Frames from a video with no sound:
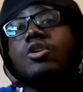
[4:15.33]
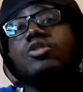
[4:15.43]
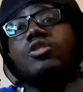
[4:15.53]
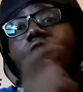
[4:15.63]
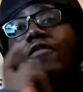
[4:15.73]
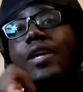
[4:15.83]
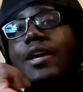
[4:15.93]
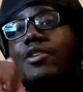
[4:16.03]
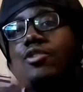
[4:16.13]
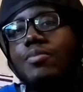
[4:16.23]
Don't
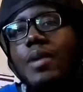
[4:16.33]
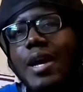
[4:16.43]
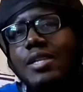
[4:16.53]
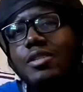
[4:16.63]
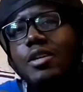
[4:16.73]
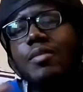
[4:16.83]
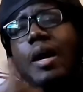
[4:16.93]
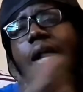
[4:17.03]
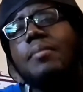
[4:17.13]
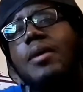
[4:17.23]
forget, you're BITW,
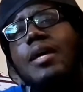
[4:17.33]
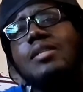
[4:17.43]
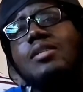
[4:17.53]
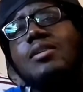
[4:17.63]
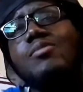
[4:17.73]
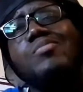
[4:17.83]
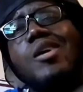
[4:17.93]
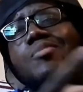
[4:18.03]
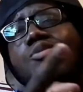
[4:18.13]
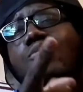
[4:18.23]
I'm BITW,
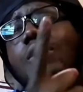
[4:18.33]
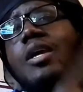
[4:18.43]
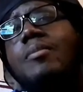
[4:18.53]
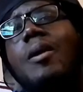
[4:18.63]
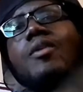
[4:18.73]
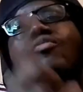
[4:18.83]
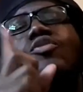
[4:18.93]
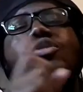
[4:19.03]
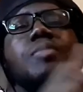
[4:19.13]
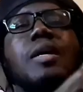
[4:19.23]
MAMAMOO, and everybody, the
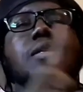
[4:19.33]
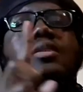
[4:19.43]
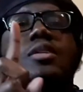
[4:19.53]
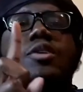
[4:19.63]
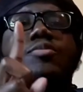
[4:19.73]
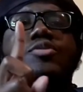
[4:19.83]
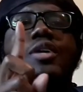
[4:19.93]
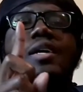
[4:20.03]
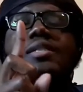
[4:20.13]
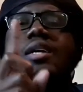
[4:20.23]
world's BITW,
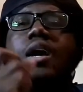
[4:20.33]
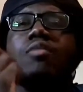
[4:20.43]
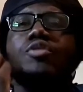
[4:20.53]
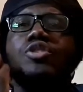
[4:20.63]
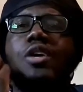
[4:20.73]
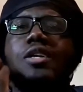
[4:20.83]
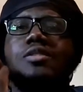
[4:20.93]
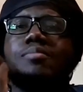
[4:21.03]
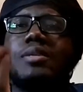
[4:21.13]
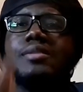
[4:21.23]
guys. I want y'all to
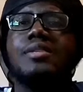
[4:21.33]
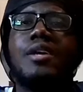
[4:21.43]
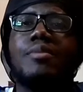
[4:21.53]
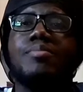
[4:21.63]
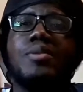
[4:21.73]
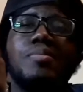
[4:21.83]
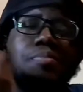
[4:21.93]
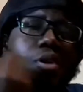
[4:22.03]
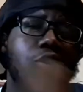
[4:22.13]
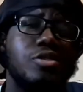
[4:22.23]
be safe, be
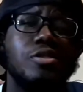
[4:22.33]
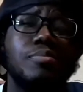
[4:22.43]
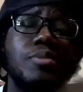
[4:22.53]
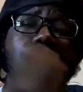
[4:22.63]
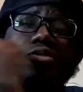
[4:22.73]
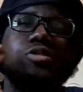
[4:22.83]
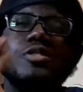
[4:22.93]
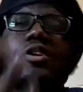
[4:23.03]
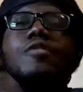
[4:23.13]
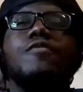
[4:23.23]
positive, be
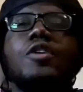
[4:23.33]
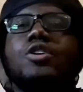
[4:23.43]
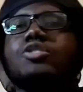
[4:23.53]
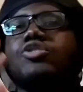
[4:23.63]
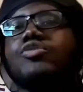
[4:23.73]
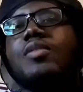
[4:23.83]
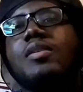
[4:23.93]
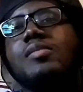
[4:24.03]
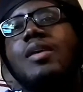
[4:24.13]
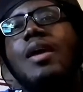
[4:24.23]
yourself, follow your
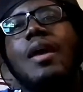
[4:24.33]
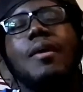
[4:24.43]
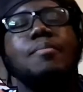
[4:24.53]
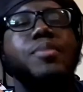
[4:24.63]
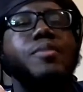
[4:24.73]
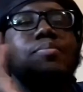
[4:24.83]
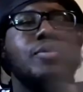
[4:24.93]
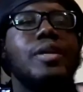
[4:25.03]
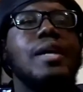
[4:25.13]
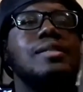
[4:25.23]
dreams, be
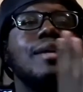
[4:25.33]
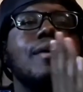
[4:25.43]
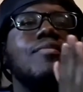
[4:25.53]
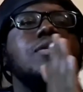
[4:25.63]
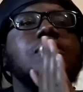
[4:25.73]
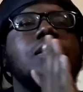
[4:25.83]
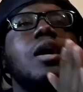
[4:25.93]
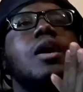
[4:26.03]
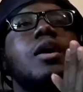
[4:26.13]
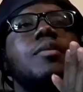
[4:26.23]
blessed every
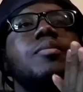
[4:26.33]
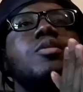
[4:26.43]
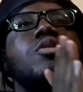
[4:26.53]
time